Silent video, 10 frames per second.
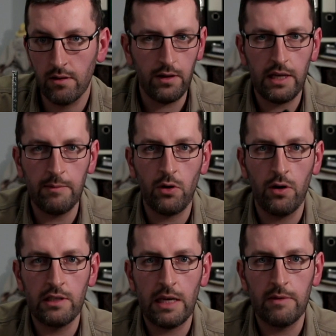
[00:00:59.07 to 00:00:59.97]
The same
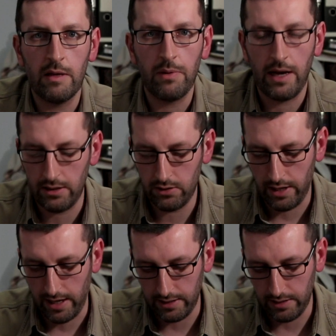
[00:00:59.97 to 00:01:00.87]
concept applies
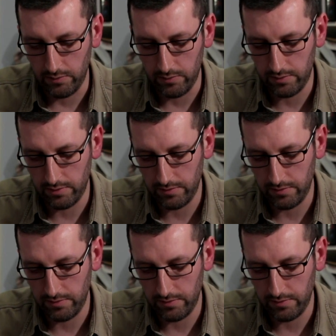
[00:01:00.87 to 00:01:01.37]
to high heels.